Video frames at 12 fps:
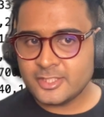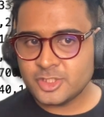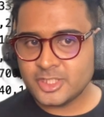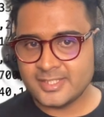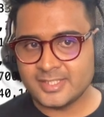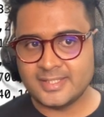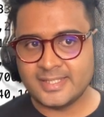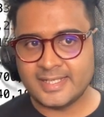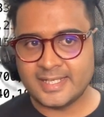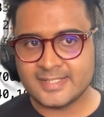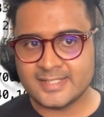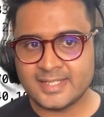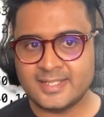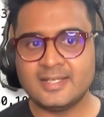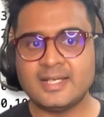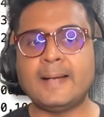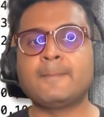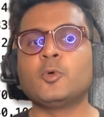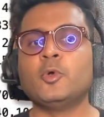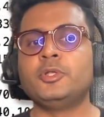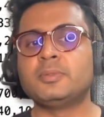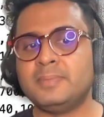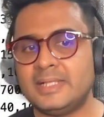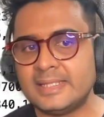change in data set, I'm going
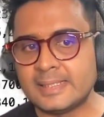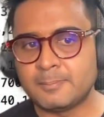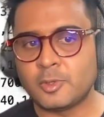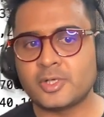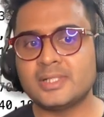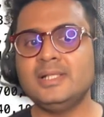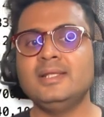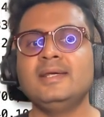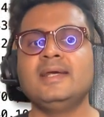to build a model,